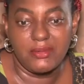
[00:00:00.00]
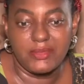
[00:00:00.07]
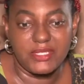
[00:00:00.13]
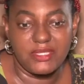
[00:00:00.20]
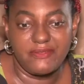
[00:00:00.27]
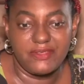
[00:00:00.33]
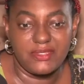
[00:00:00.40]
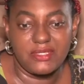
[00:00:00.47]

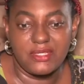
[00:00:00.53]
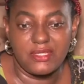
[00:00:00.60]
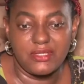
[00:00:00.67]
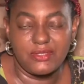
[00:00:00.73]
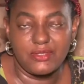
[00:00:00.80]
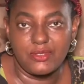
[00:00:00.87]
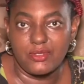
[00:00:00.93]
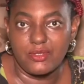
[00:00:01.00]

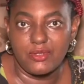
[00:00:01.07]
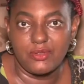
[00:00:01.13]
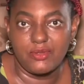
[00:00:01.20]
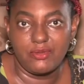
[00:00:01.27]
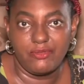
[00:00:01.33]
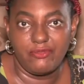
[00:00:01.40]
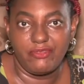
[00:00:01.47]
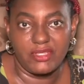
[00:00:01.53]
services
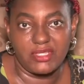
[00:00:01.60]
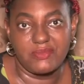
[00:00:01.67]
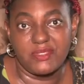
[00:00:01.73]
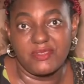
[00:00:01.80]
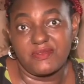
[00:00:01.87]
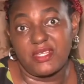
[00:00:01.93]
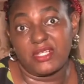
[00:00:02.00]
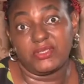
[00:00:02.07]
to victims
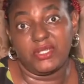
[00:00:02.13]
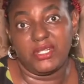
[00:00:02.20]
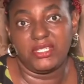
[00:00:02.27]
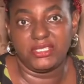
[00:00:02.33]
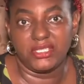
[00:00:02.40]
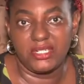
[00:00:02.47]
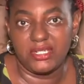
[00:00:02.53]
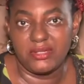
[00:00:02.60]
of sexual
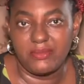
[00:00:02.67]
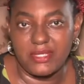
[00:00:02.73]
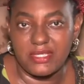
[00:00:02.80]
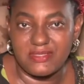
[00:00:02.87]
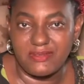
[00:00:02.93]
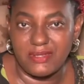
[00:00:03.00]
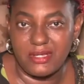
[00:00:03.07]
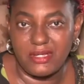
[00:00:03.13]
and
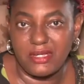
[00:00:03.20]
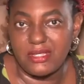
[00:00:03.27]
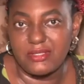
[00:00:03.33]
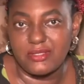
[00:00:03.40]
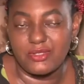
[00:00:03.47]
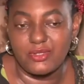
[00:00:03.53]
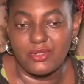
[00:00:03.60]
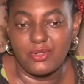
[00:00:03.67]
gender-based
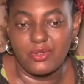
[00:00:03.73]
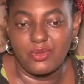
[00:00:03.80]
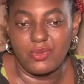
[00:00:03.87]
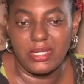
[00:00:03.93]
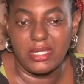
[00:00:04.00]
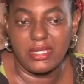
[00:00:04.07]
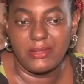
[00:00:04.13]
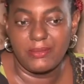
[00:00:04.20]
violence. So
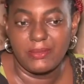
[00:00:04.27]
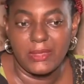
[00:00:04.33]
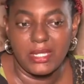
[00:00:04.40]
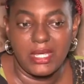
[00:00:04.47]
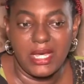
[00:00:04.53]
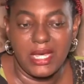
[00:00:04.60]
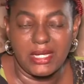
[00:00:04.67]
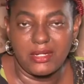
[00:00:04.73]
we
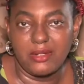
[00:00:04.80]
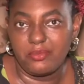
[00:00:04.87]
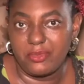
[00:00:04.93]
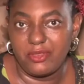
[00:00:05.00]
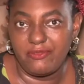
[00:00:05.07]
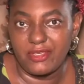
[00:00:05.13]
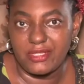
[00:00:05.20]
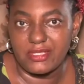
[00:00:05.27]

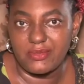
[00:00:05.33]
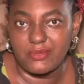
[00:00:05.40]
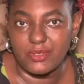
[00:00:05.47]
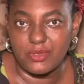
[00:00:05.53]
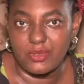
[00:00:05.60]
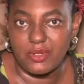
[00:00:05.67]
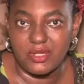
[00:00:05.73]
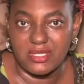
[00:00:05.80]
accompany victims
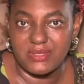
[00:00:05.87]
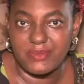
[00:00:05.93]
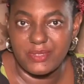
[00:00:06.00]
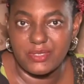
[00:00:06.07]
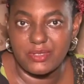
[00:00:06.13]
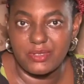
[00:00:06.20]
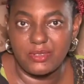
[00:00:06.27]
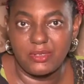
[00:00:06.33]
to
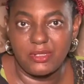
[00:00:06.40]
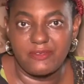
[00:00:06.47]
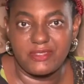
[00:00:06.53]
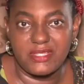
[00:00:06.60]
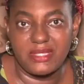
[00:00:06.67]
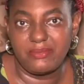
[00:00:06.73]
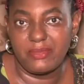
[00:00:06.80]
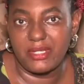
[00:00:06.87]
hospital,
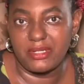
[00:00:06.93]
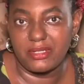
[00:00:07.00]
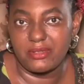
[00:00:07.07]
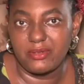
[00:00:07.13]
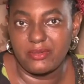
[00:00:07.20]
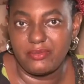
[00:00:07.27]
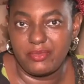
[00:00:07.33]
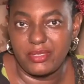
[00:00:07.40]
offset
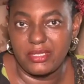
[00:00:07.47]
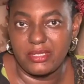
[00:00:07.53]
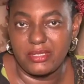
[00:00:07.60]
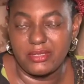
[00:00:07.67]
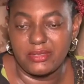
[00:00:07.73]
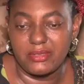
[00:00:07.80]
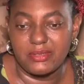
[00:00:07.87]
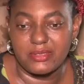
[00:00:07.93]
medical
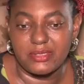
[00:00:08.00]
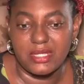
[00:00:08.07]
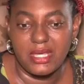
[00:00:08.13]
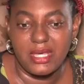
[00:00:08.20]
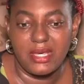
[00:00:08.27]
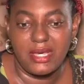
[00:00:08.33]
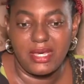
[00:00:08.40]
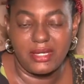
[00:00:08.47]
bills,
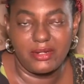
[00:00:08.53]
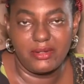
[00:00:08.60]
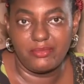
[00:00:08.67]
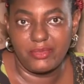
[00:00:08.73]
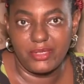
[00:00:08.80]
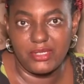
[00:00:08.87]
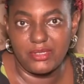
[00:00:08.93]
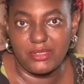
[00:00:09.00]

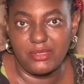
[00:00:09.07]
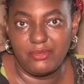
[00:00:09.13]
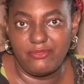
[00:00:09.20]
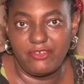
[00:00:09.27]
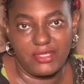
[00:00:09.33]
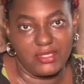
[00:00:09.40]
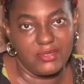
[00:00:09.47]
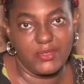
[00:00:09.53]
accompany
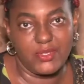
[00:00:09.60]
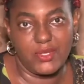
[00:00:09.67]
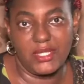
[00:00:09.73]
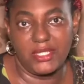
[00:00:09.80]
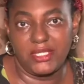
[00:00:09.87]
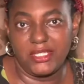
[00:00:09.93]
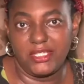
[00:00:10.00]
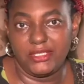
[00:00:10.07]
victims to
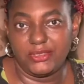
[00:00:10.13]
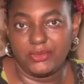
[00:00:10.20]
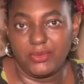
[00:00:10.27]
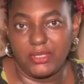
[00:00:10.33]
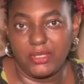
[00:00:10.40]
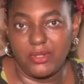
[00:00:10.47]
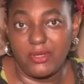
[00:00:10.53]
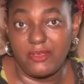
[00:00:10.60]
engage
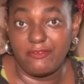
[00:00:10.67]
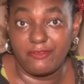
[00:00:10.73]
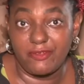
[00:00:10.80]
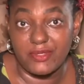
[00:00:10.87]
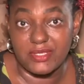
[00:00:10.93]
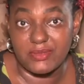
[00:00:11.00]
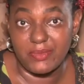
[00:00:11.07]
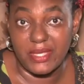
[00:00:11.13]
with law
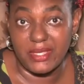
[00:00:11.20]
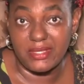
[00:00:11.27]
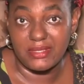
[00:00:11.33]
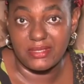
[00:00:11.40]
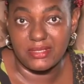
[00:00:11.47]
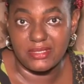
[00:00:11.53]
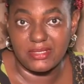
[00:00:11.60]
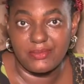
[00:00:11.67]

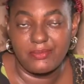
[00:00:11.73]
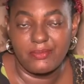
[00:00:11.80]
enforcement,